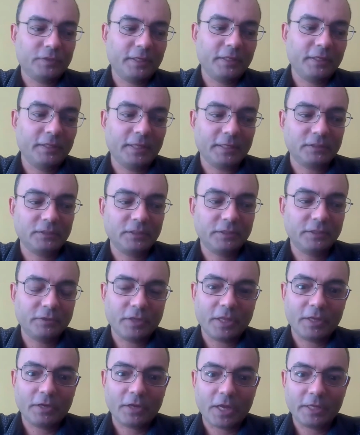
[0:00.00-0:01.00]
I think that's a,
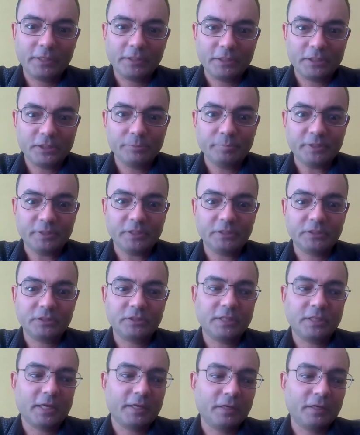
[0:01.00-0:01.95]
a key piece.